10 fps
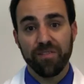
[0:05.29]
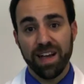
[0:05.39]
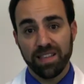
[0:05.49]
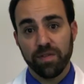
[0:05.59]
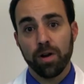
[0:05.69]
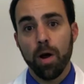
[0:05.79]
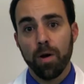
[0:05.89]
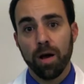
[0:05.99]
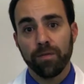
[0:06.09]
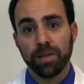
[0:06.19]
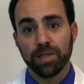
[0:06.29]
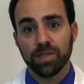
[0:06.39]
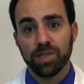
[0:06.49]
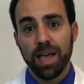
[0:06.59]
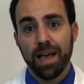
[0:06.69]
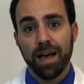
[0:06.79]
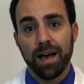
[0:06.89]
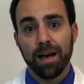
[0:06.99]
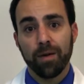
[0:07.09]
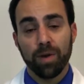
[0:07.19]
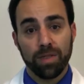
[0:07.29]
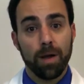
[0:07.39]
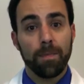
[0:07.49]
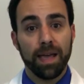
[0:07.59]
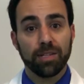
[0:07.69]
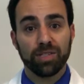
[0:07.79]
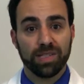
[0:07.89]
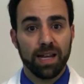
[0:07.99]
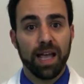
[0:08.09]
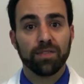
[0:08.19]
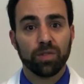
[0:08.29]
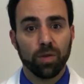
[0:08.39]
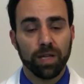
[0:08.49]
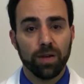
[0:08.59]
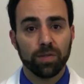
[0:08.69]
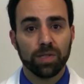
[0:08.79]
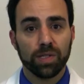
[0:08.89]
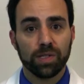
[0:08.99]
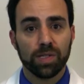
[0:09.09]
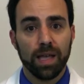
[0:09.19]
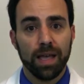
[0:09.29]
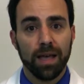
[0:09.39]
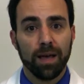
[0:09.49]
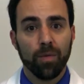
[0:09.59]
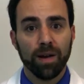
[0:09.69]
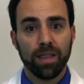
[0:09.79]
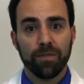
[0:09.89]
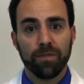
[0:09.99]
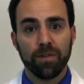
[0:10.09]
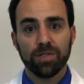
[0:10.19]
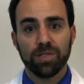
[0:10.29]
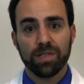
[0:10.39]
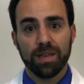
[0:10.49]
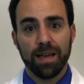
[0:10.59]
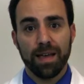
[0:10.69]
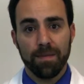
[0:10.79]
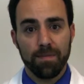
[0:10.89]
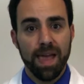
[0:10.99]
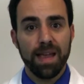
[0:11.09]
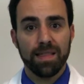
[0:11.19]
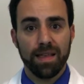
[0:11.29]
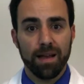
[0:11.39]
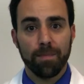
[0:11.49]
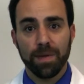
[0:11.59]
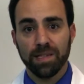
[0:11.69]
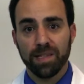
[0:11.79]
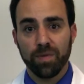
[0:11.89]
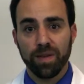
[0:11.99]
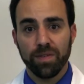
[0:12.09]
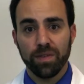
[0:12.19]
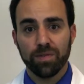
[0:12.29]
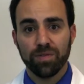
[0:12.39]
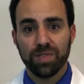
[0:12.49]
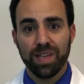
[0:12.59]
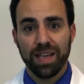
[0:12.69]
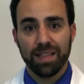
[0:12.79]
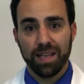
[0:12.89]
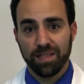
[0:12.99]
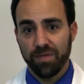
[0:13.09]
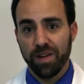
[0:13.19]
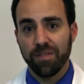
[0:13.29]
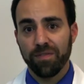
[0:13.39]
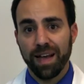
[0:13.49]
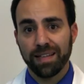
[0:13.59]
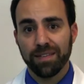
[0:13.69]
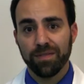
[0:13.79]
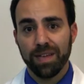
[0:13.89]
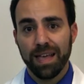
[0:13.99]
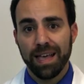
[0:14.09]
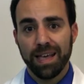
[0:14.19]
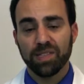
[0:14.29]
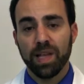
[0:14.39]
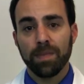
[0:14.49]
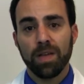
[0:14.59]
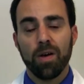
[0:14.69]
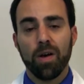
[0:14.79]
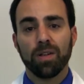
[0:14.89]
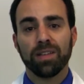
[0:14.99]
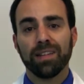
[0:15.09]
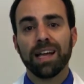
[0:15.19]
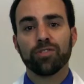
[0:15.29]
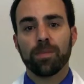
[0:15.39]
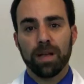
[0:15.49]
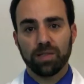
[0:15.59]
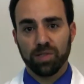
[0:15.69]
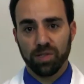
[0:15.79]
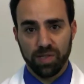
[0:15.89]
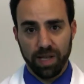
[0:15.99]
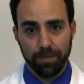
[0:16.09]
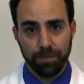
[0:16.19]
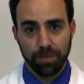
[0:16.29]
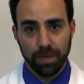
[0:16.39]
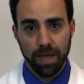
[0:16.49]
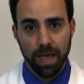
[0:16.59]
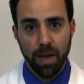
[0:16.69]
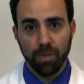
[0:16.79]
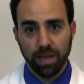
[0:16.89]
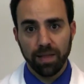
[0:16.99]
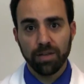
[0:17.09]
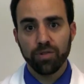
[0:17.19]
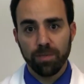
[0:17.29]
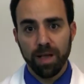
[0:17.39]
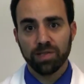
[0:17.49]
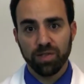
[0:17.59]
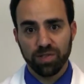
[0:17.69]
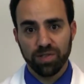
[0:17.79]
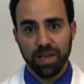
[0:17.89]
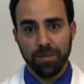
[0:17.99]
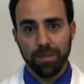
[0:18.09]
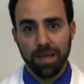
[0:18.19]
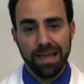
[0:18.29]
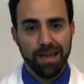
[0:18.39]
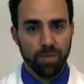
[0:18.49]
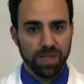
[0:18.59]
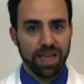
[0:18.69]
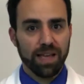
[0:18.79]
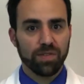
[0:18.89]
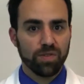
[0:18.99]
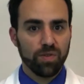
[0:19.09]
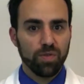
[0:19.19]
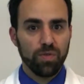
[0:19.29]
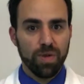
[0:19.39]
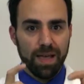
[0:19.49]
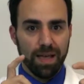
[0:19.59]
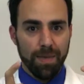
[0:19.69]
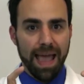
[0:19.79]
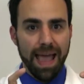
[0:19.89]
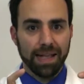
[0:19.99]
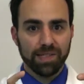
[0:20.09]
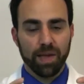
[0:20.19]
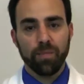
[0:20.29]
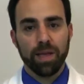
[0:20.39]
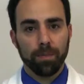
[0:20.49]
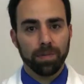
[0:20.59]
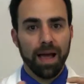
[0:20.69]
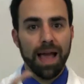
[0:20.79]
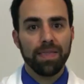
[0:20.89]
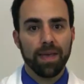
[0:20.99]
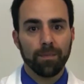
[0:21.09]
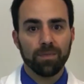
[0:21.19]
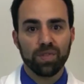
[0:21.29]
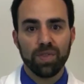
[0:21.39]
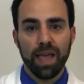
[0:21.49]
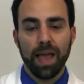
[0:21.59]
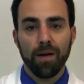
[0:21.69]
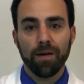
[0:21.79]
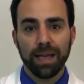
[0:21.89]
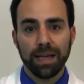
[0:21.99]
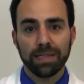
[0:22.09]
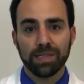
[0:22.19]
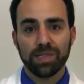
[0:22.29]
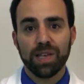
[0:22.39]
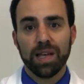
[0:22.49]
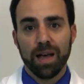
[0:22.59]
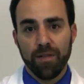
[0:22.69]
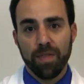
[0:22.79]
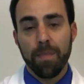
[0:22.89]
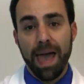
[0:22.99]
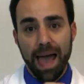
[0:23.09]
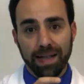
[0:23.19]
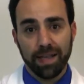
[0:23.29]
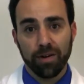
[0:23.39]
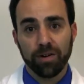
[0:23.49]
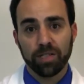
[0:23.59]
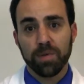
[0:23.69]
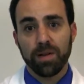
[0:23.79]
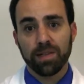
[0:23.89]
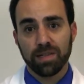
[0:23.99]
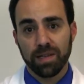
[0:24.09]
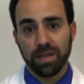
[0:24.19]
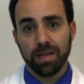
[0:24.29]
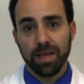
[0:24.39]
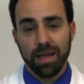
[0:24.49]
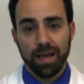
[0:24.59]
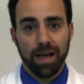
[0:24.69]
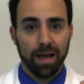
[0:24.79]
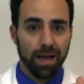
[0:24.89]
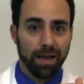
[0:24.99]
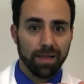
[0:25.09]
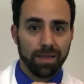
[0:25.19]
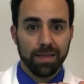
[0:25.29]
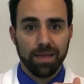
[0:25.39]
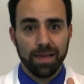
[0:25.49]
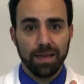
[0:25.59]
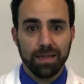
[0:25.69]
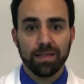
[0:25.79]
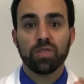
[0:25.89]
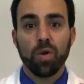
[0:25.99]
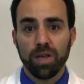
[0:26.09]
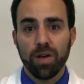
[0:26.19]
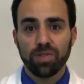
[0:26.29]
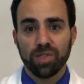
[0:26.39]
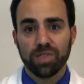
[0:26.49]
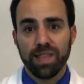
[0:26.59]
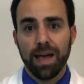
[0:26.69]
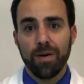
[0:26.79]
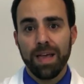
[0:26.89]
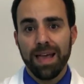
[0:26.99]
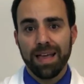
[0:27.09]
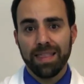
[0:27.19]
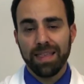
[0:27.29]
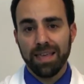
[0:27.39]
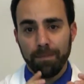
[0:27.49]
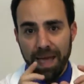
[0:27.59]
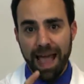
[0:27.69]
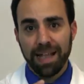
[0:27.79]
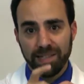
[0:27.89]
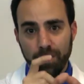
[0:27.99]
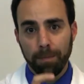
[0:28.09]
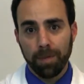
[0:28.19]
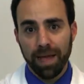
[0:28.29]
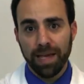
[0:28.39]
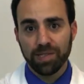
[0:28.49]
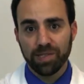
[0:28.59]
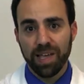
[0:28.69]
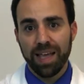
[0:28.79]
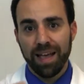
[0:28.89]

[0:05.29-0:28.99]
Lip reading: effective in our office with our patients that have scoliosis. One of the first and main therapies that we've used that's very effective is something called electric muscle stim. And with electric muscle stim, we take two pads and we apply them to the areas of the back that are experiencing the scoliosis. Now, the pads that we place,